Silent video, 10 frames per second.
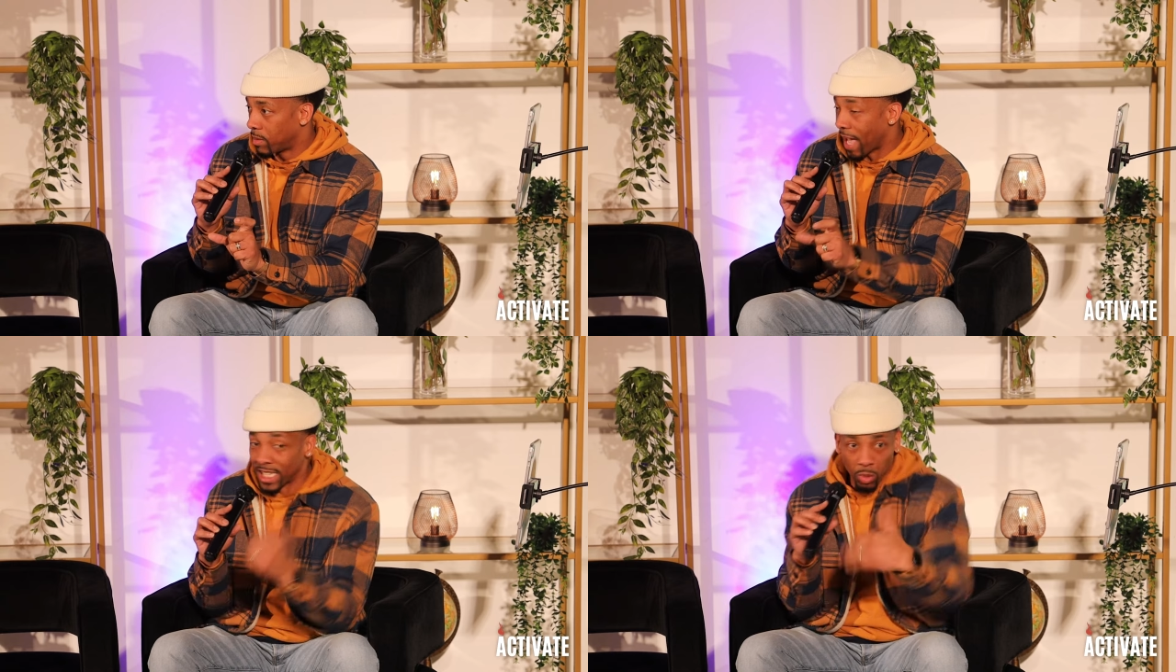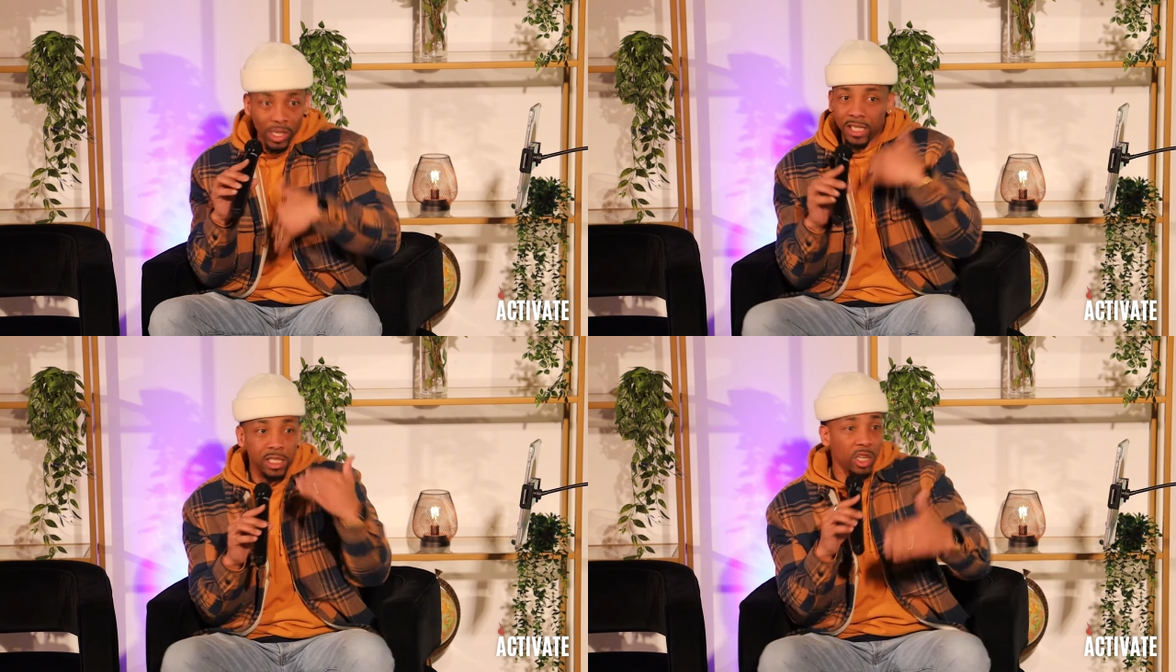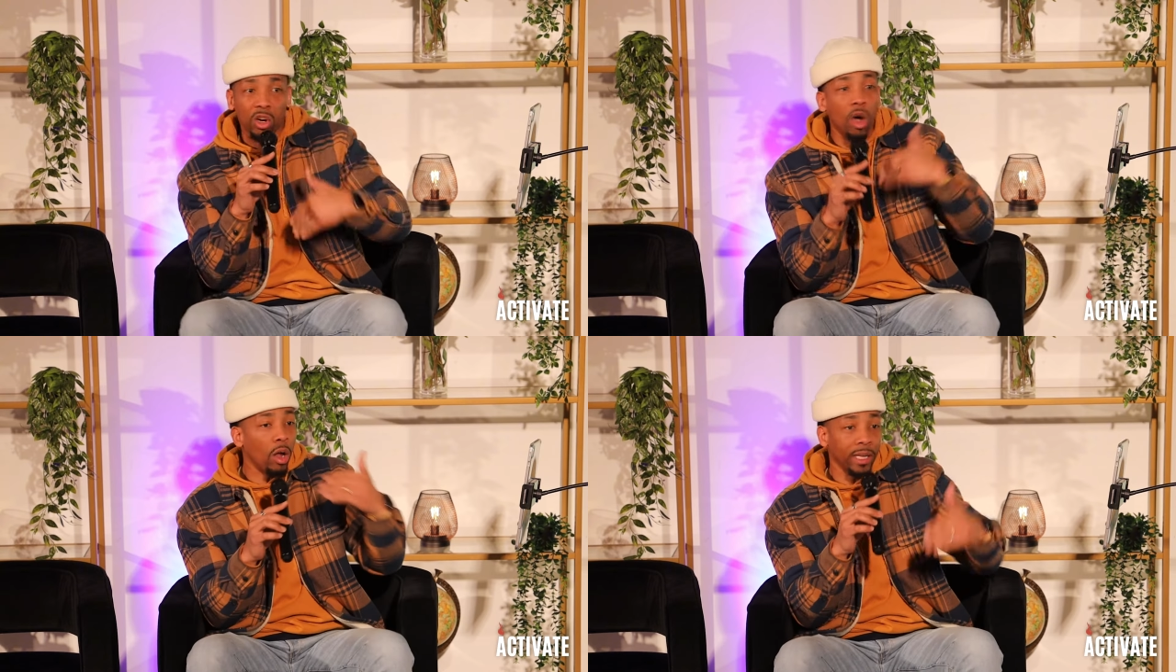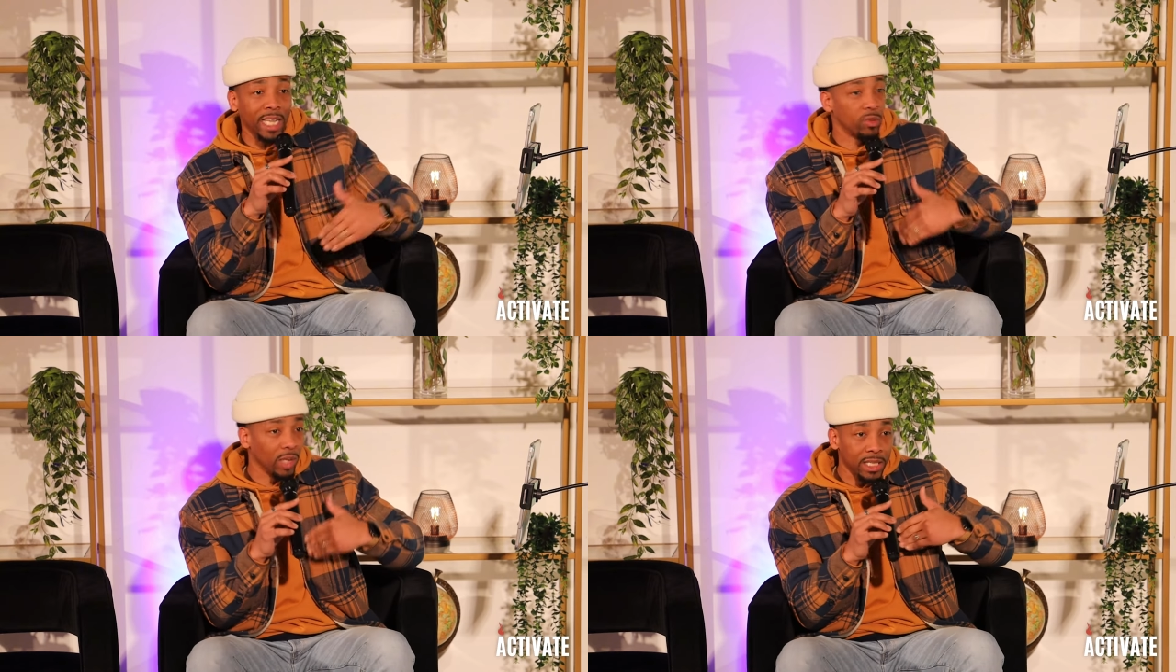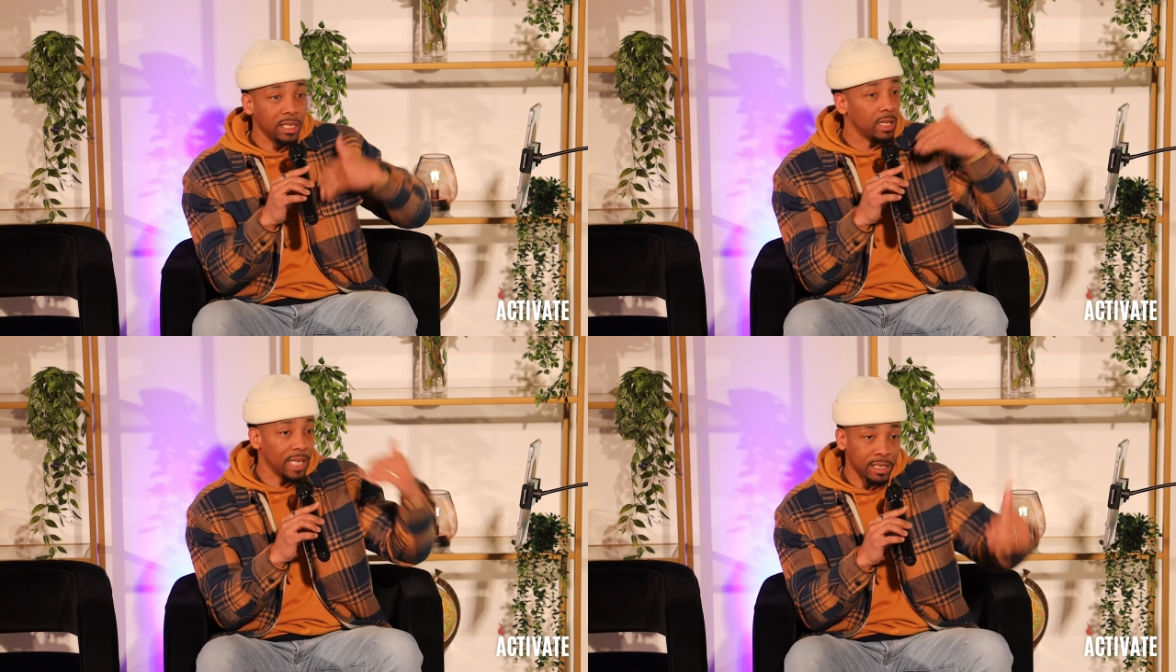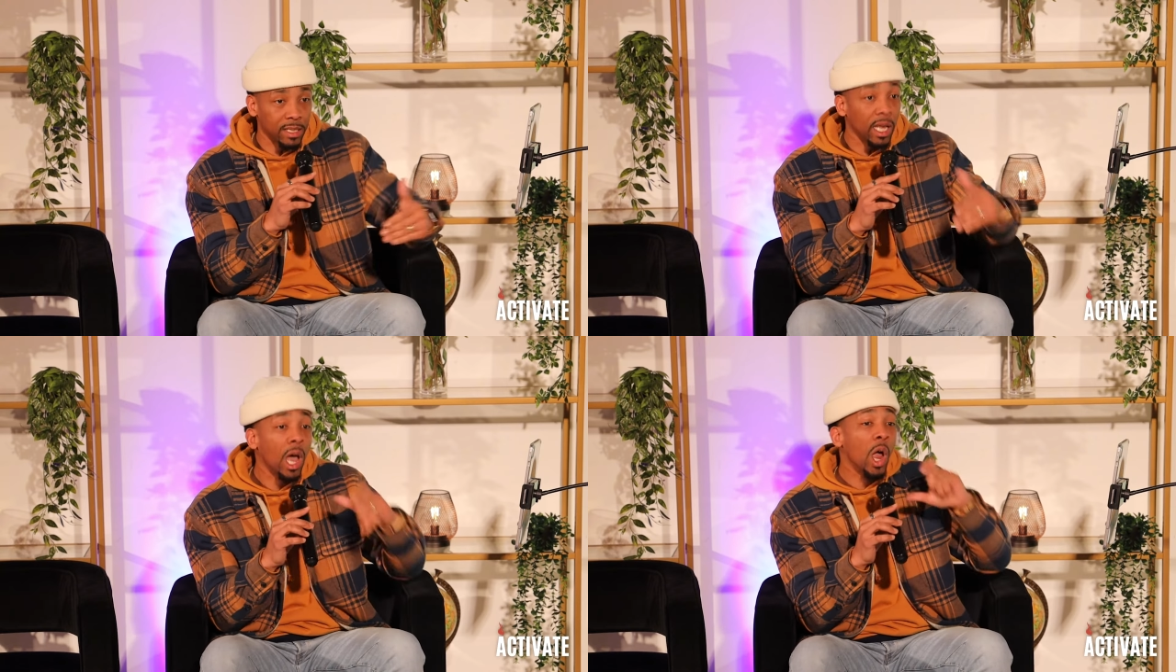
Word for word: As it relates to your calling, as it relates to your destiny,